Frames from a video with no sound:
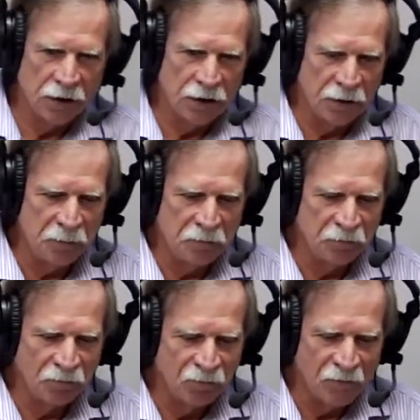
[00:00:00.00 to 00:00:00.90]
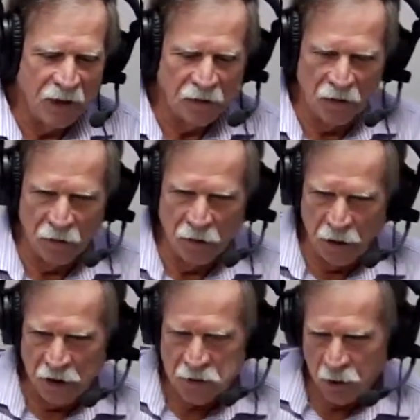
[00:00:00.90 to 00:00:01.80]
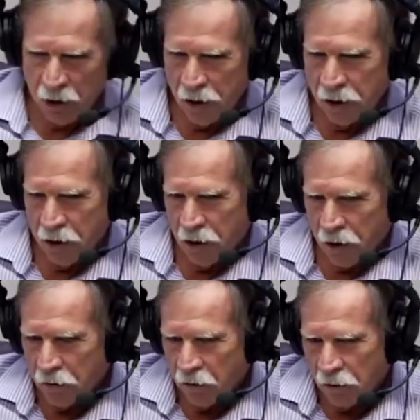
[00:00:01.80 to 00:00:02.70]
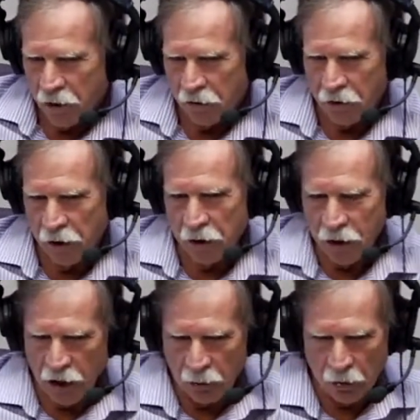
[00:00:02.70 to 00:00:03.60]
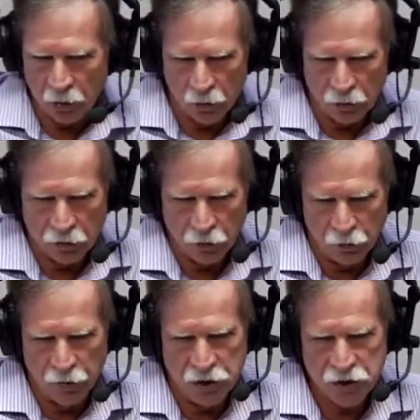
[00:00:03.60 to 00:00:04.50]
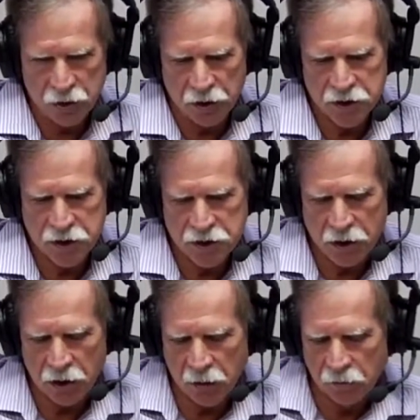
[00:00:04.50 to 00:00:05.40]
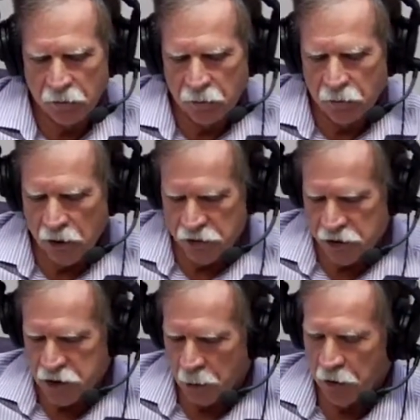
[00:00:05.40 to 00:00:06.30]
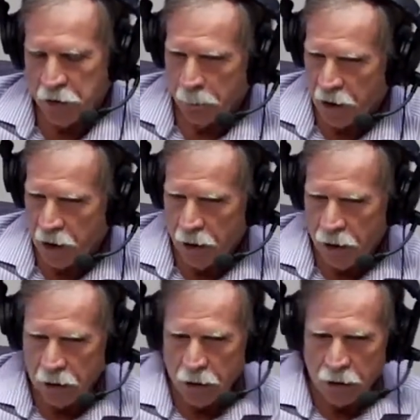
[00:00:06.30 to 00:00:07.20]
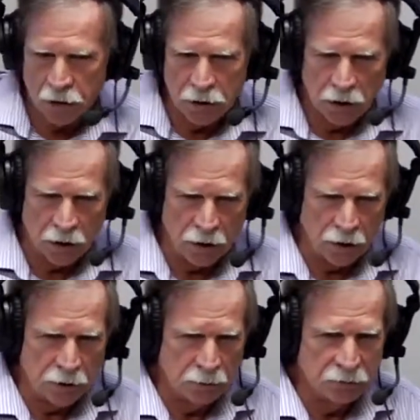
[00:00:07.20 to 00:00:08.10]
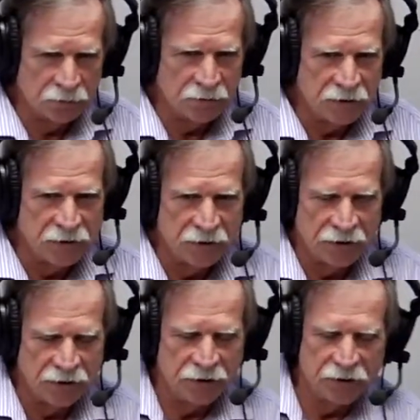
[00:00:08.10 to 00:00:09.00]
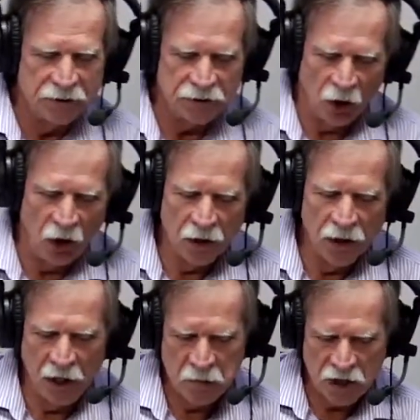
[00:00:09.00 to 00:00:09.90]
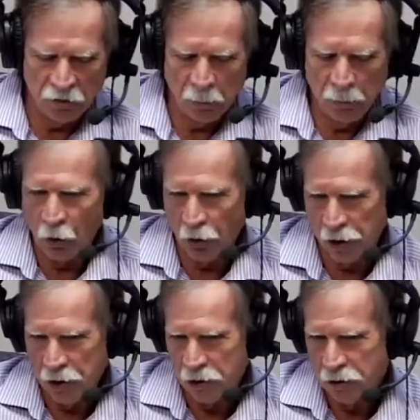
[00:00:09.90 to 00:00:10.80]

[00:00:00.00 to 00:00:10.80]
Um, And then the next part uh, of the game, or the resources, uh, as I was talking about the B. Uh, so all games have a board.